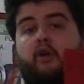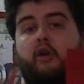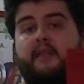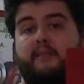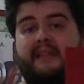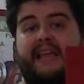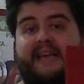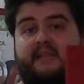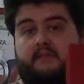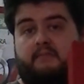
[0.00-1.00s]
call them
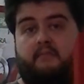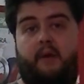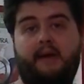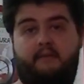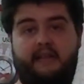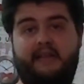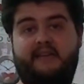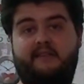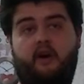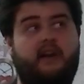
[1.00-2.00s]
legs, right? The
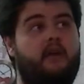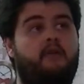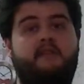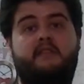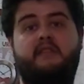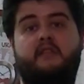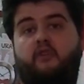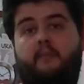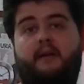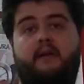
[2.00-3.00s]
legs are here, this is the
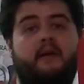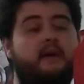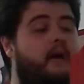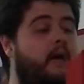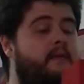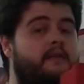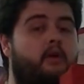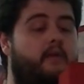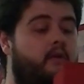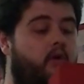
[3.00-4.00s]
top, but I
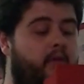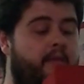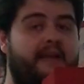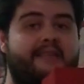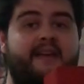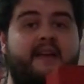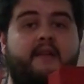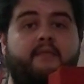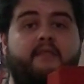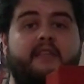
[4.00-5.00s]
basically call them legs.
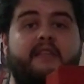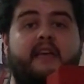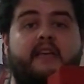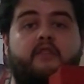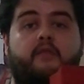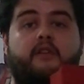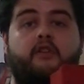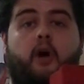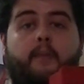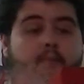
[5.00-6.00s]
This leg is on the
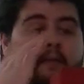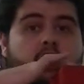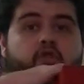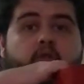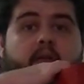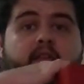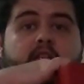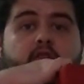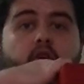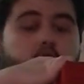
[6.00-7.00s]
top, making sure that this
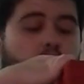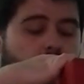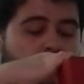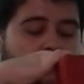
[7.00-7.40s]
is not going